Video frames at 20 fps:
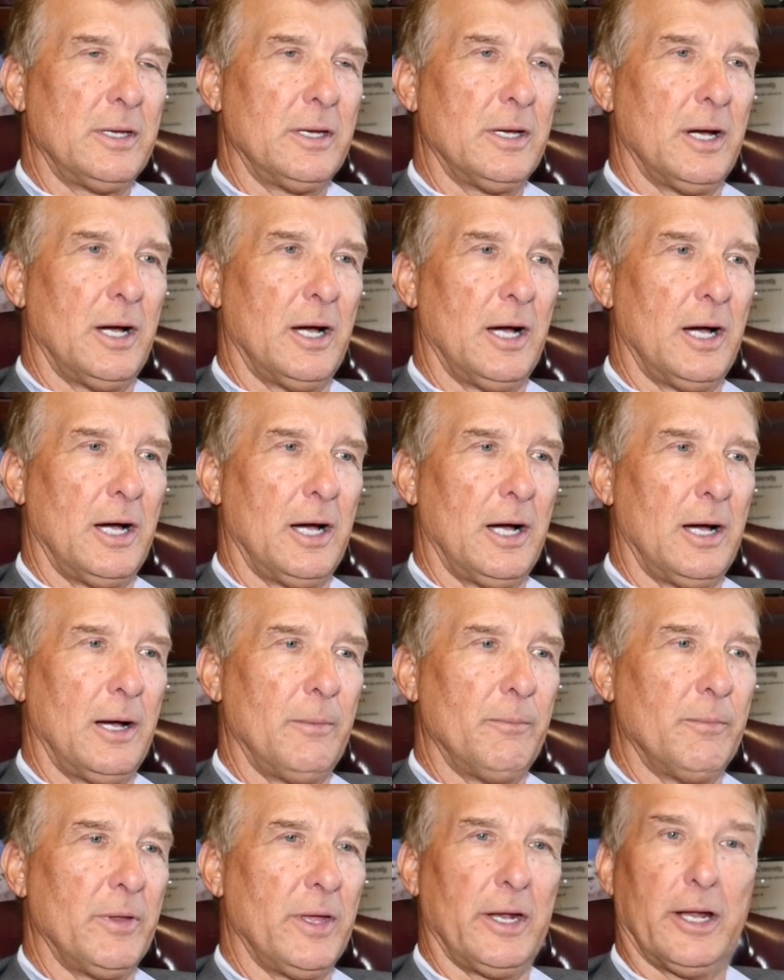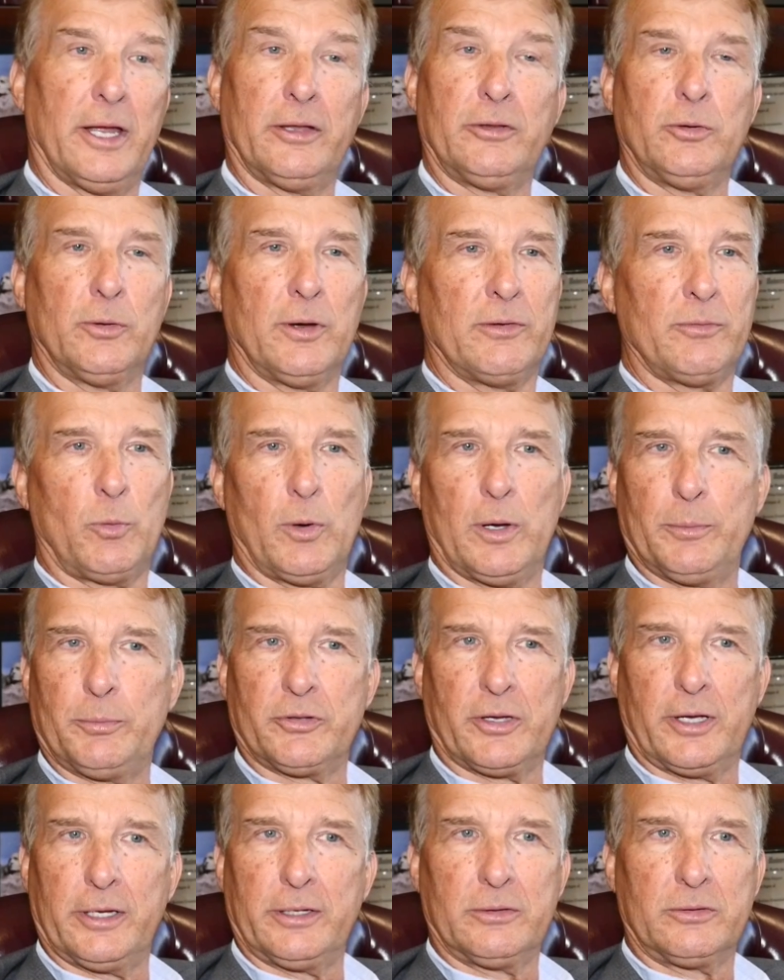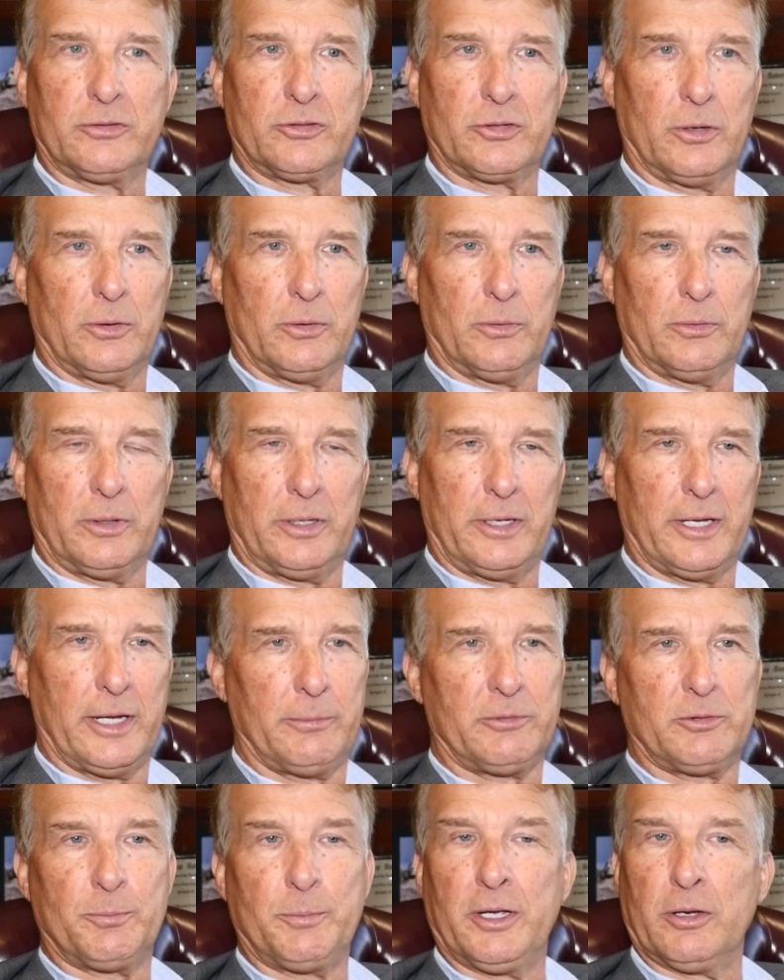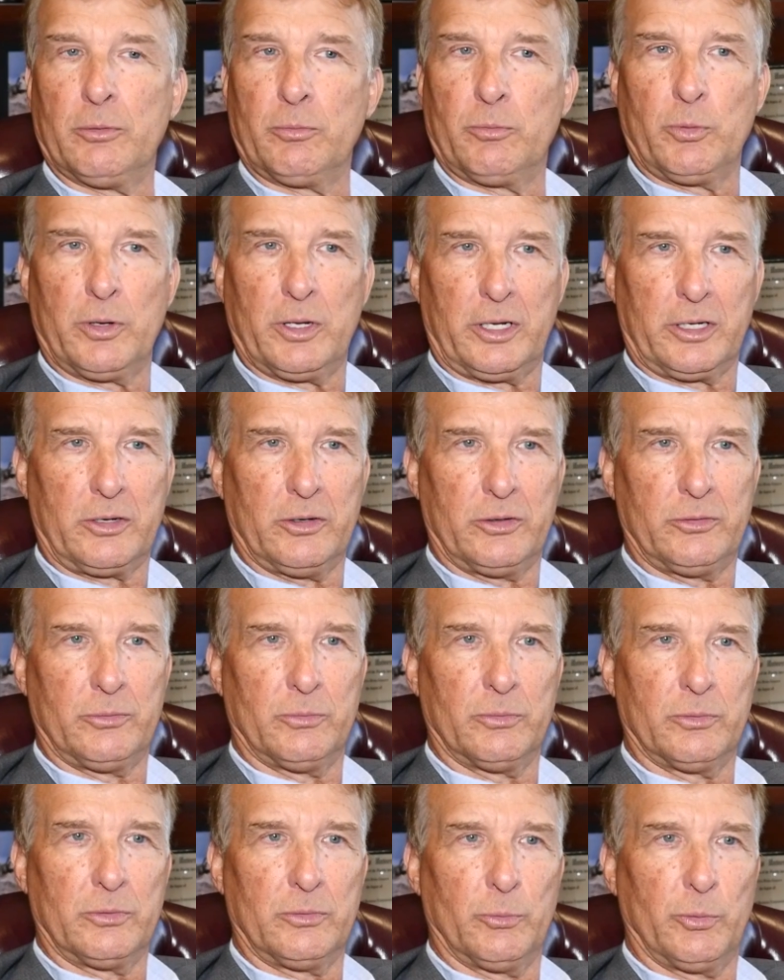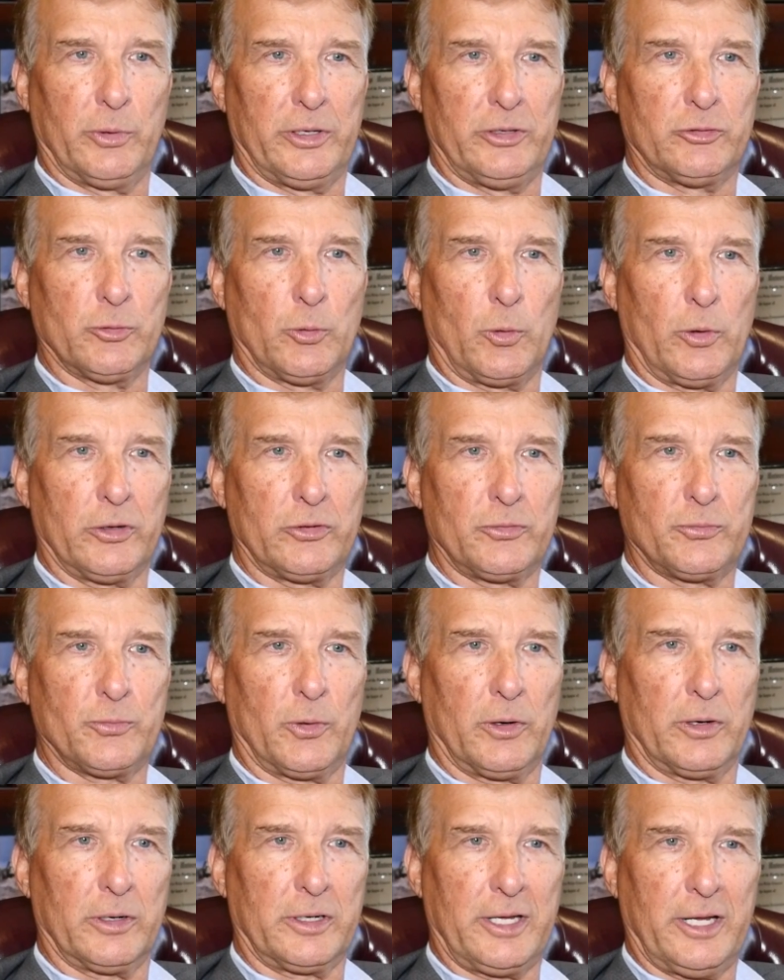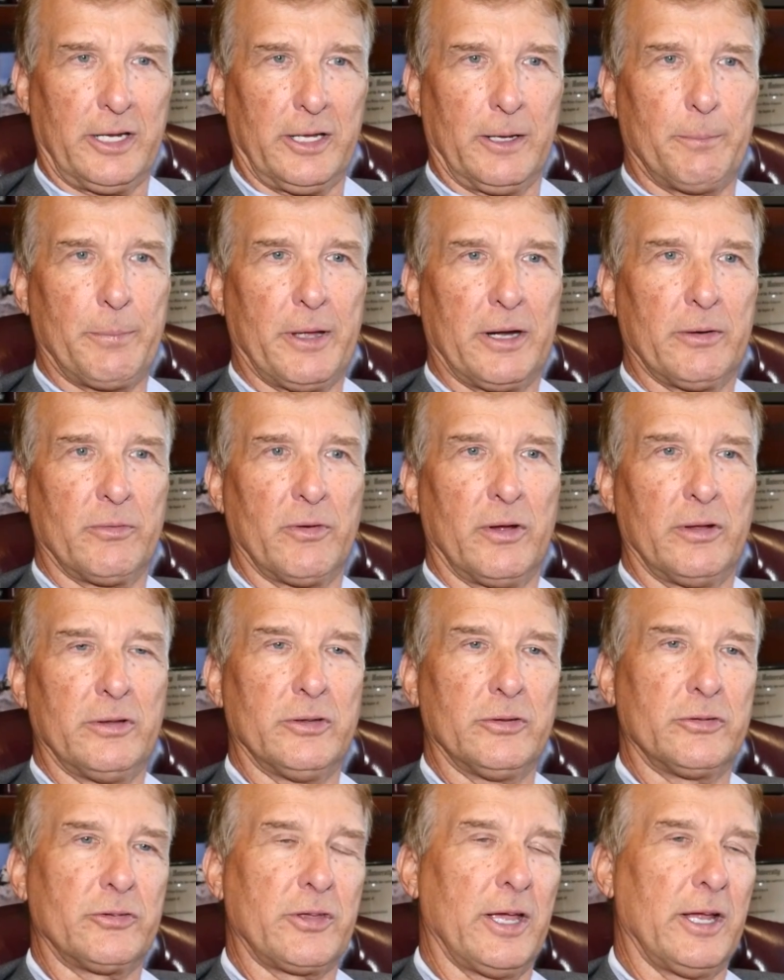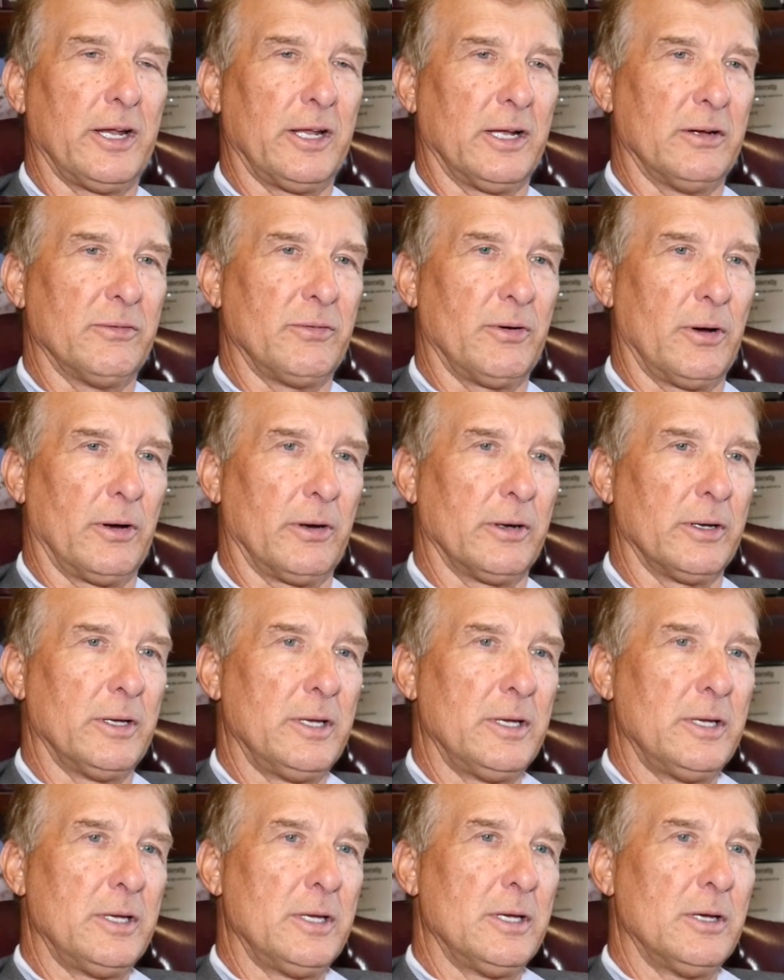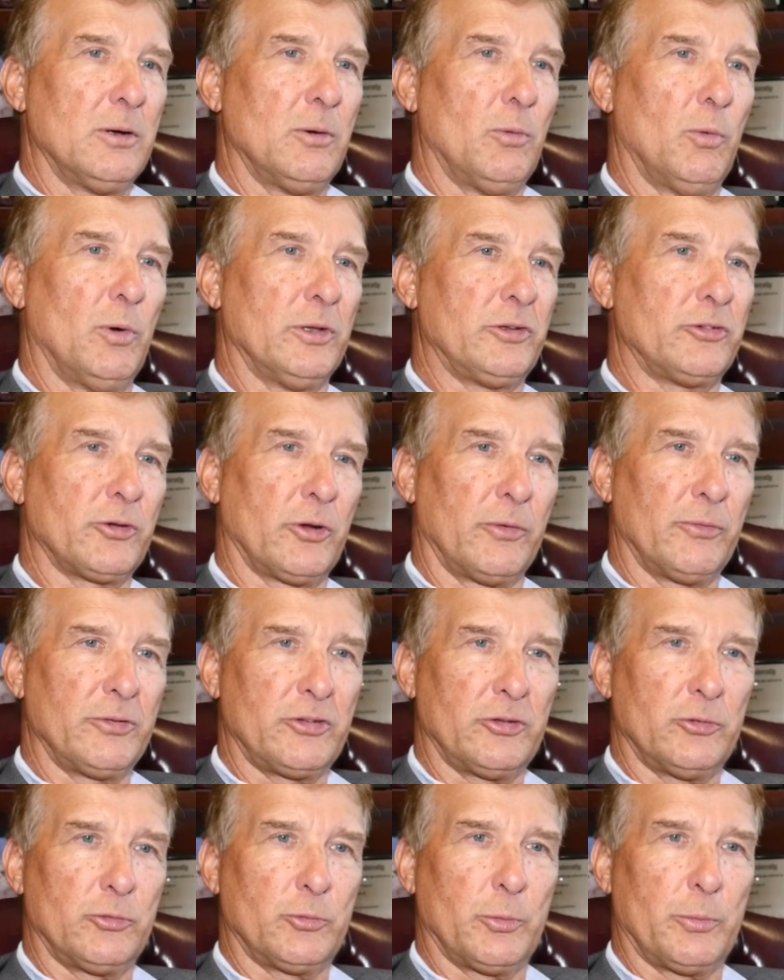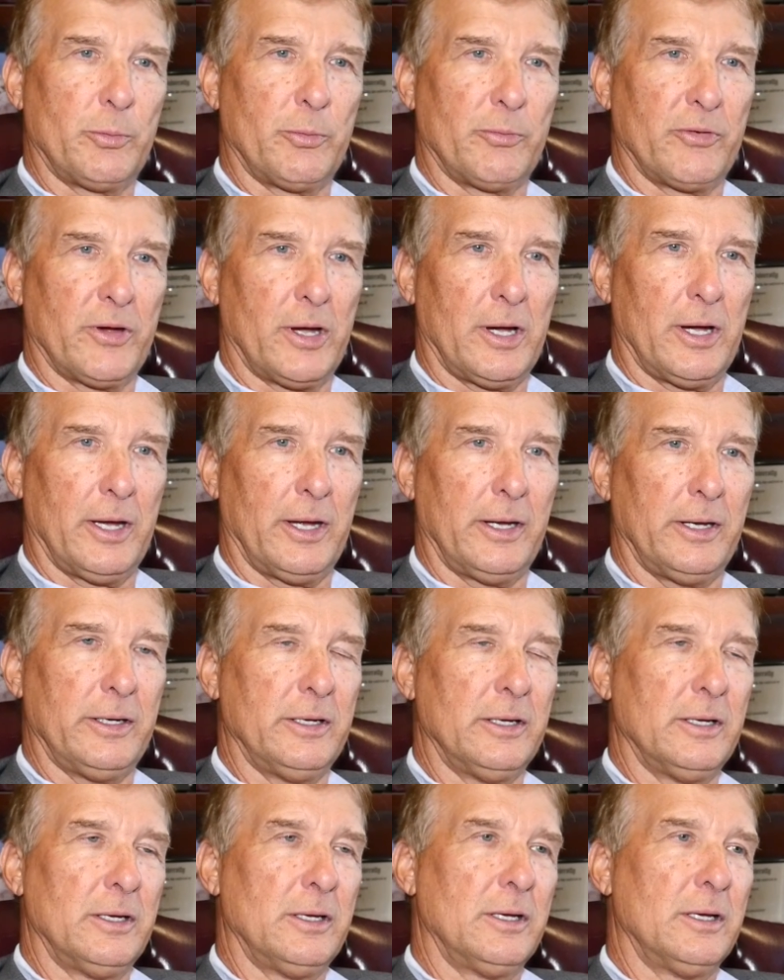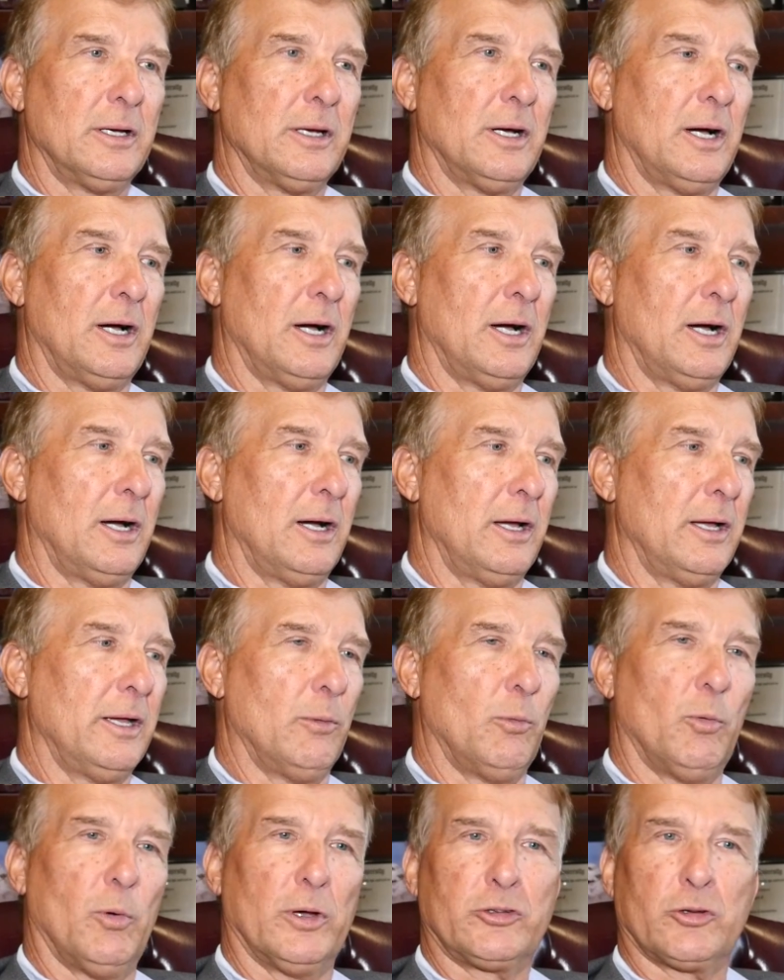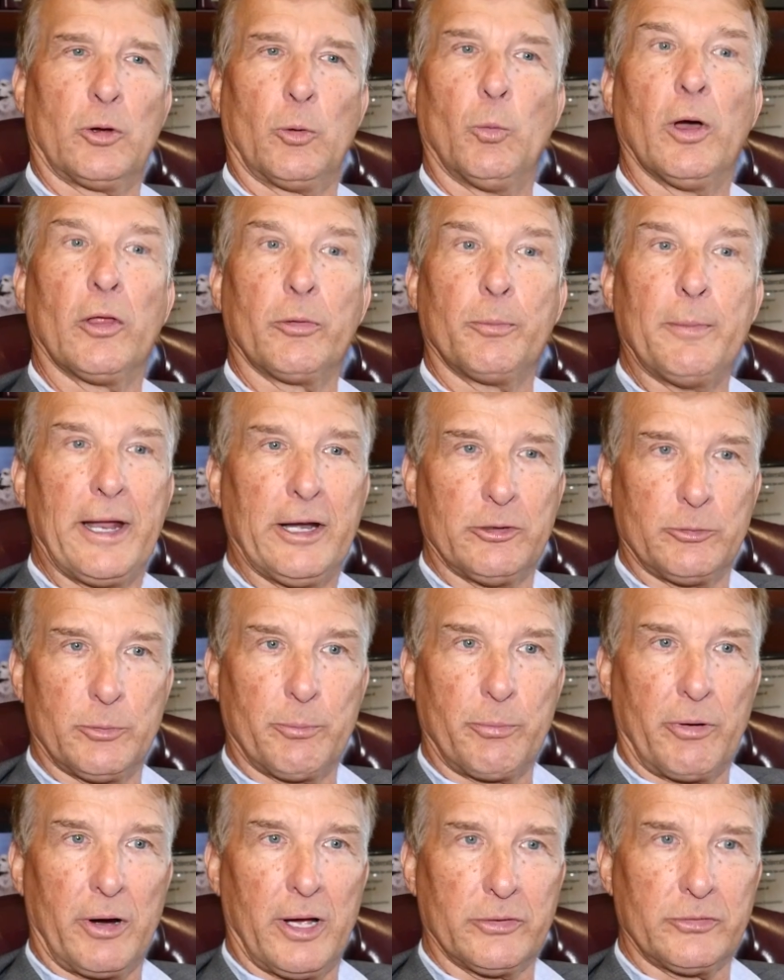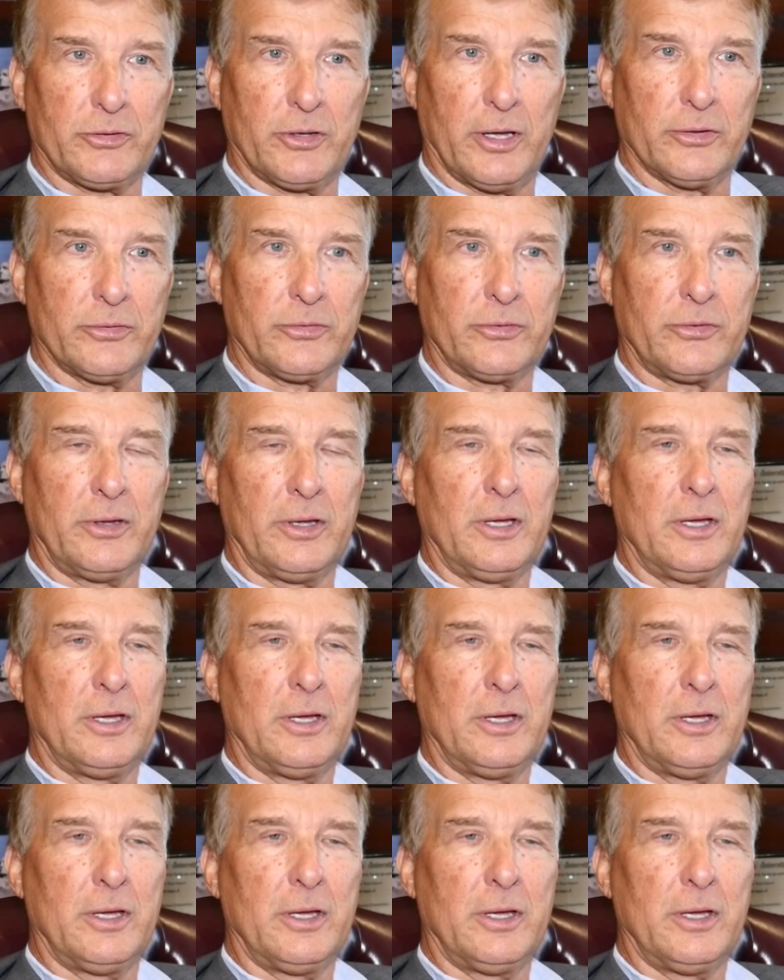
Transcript: And I do have a website. So, and that'd be a really good resource for getting a better understanding of what services we provide, and what's our wealth management process.